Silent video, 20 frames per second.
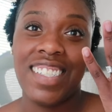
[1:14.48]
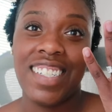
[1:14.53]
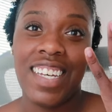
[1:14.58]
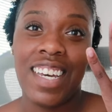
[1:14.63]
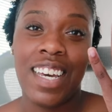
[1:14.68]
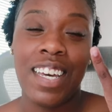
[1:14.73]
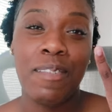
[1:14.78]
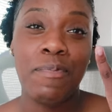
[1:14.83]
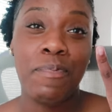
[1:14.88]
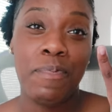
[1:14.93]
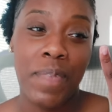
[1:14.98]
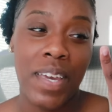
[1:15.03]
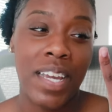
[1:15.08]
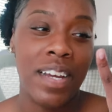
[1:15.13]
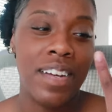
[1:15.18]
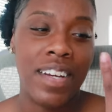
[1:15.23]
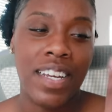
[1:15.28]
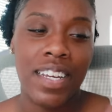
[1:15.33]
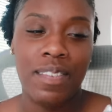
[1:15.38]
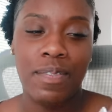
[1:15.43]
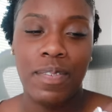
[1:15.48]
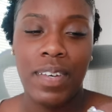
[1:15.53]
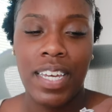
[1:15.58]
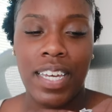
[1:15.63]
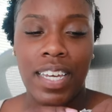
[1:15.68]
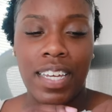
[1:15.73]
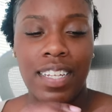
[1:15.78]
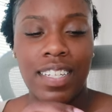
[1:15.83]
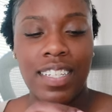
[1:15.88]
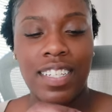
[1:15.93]
I'm married.
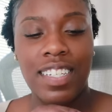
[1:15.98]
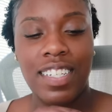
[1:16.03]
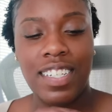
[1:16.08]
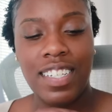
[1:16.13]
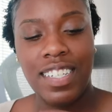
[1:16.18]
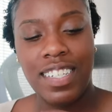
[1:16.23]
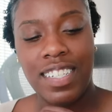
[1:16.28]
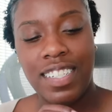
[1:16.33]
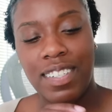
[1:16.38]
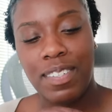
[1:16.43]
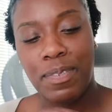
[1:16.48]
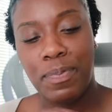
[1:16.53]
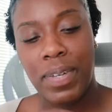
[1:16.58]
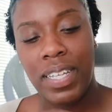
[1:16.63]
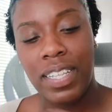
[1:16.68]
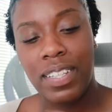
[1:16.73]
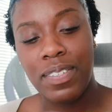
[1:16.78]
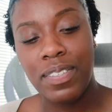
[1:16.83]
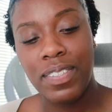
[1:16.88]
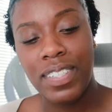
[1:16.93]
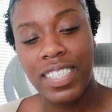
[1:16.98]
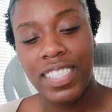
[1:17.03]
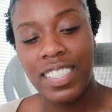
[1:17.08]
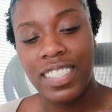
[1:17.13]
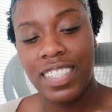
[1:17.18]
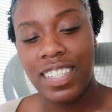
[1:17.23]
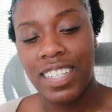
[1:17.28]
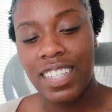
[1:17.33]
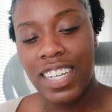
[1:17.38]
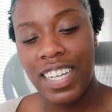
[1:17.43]
Wait, oh my lord,
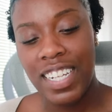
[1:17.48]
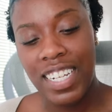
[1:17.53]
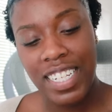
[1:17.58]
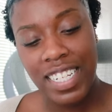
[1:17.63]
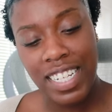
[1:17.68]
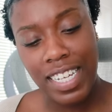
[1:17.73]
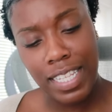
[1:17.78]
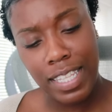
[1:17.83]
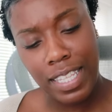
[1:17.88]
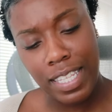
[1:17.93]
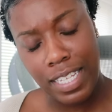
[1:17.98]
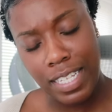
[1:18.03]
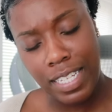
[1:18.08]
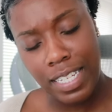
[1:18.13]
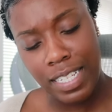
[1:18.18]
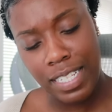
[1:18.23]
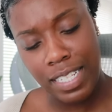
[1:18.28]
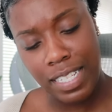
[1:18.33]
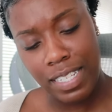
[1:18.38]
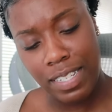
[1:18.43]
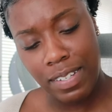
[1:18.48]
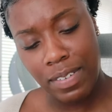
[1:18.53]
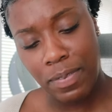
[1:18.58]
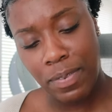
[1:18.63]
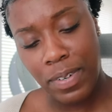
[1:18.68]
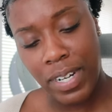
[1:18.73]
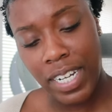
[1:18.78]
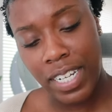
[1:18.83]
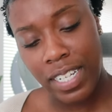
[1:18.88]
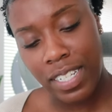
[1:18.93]
y'all, I need to get these
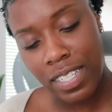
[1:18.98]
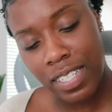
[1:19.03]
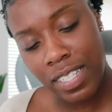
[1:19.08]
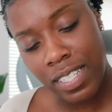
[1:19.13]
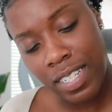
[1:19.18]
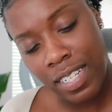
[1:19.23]
rings